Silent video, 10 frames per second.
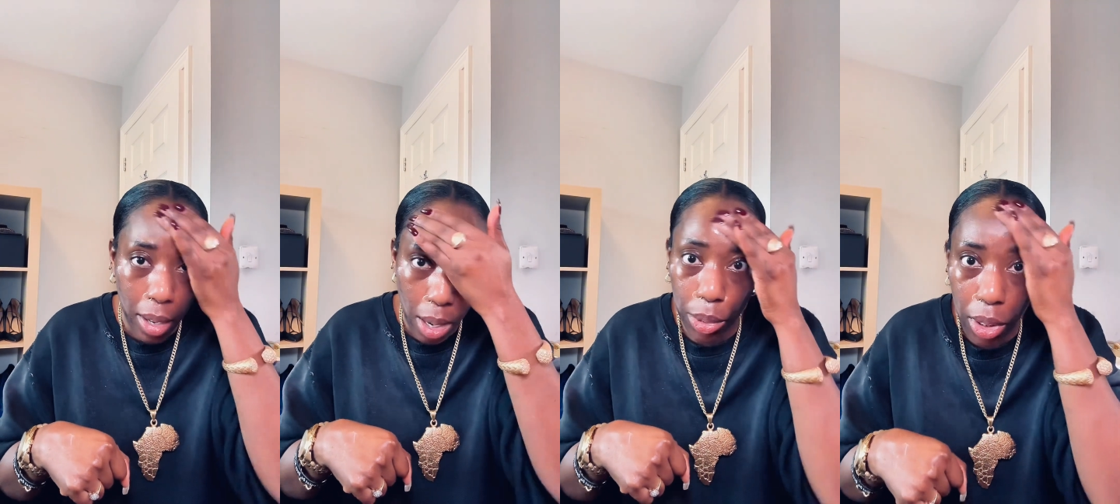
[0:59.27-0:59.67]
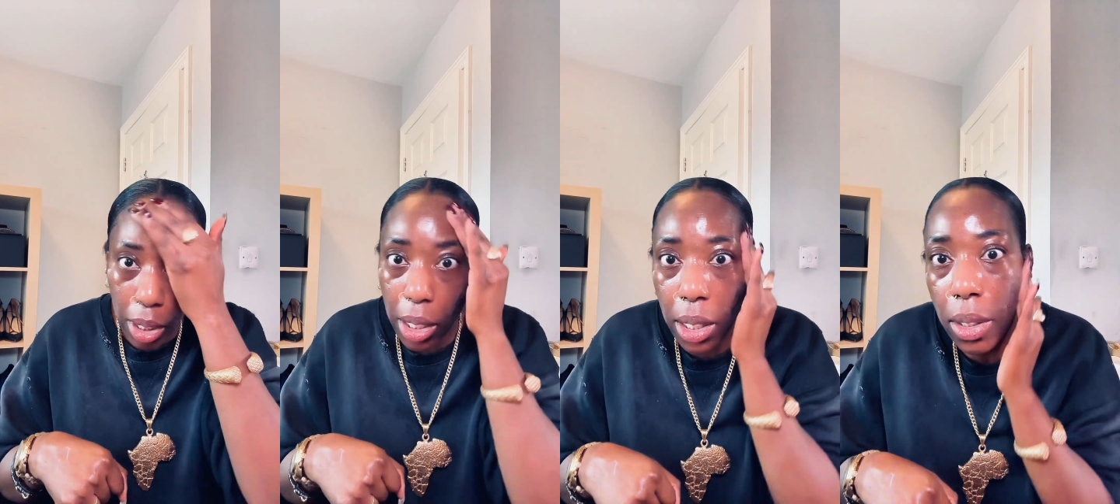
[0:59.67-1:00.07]
I was
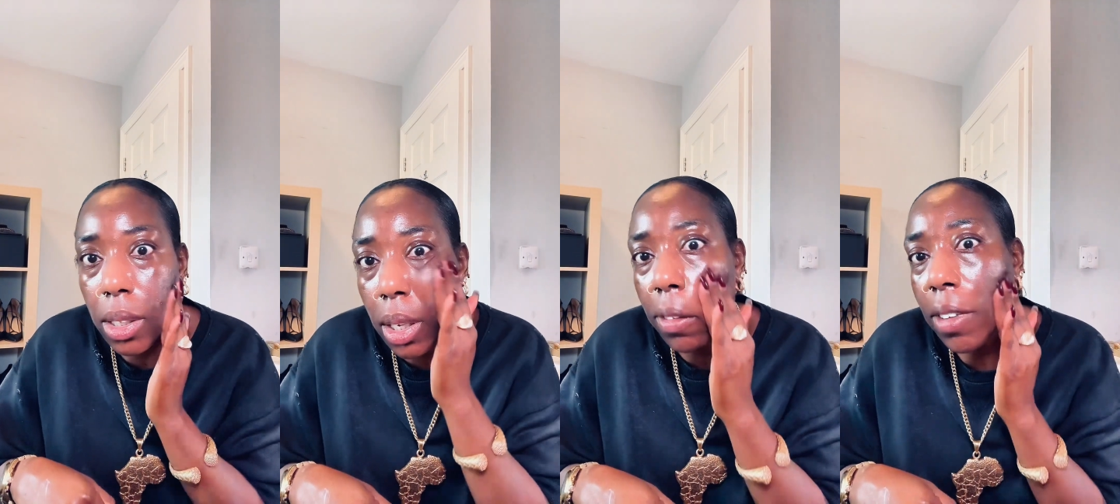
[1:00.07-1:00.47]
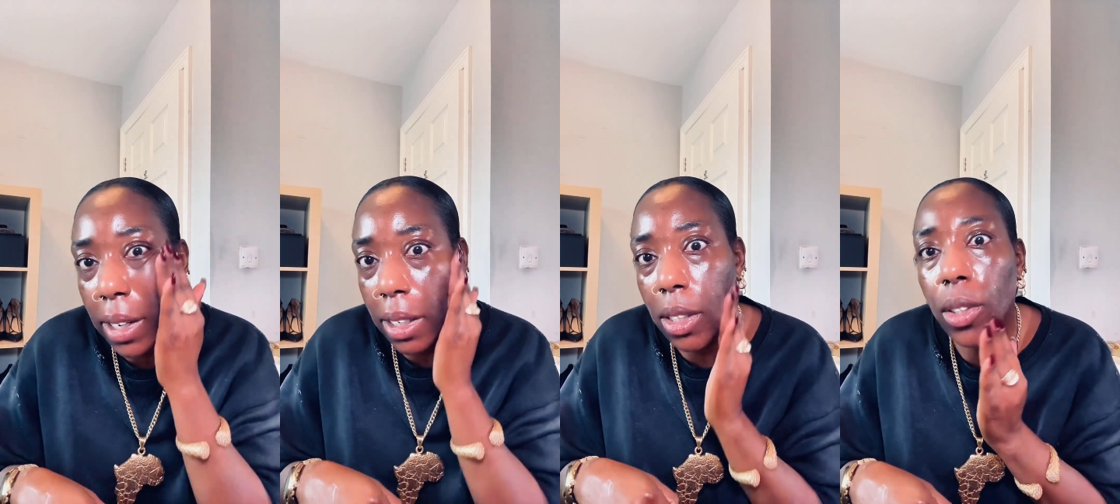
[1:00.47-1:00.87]
thinking if
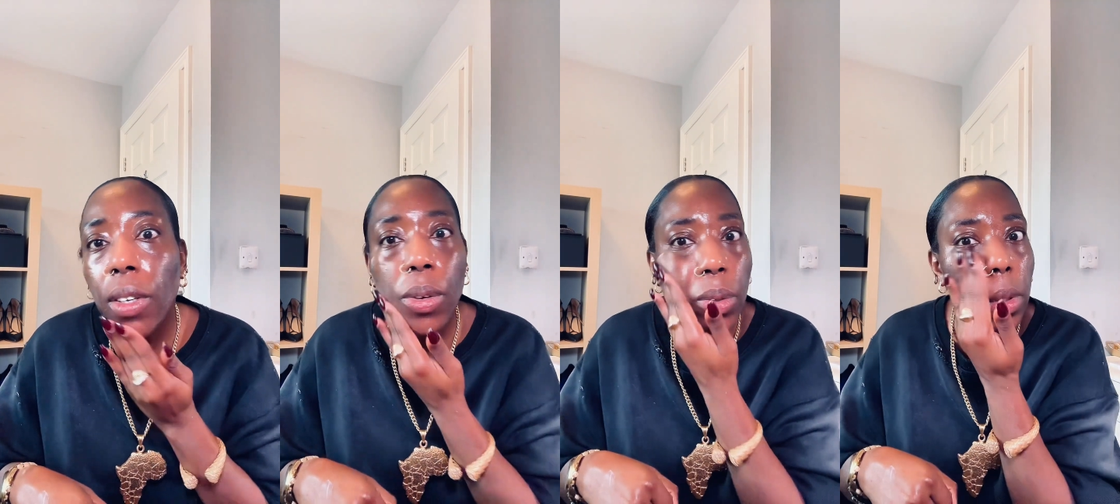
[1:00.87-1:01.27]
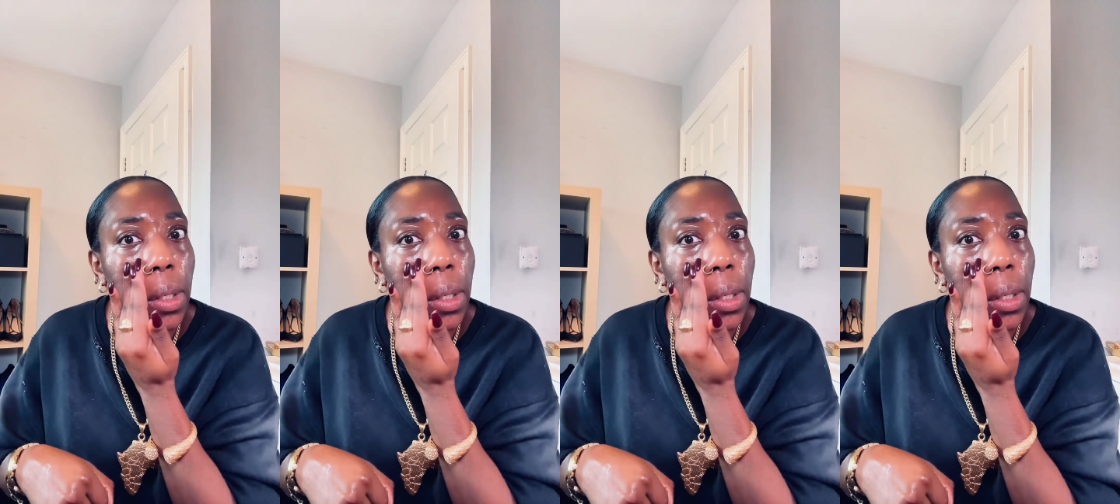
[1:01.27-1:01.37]
I need to use